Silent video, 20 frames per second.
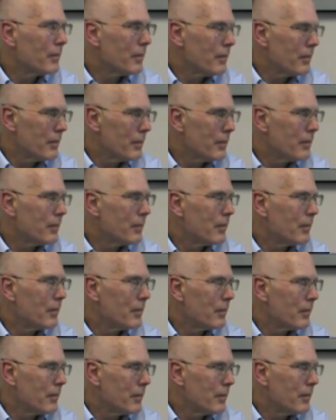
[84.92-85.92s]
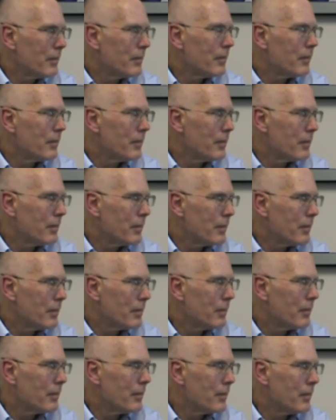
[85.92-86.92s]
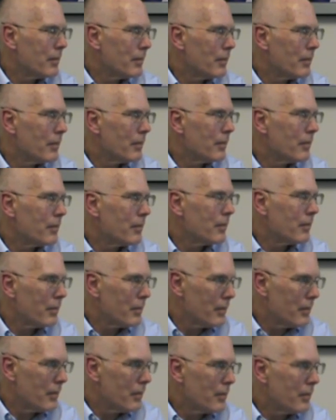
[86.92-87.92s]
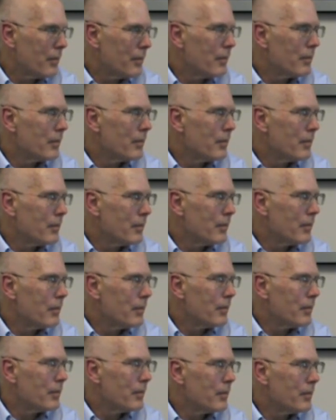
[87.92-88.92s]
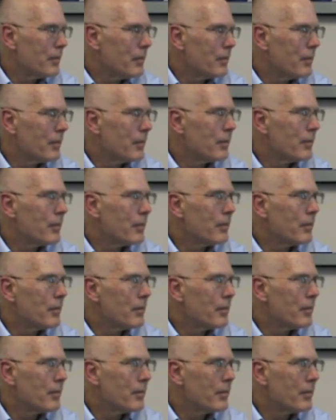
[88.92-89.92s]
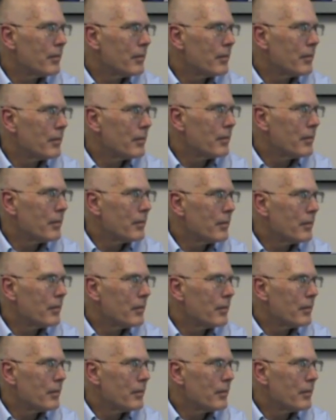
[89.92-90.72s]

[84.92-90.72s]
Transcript: This person isn't speaking.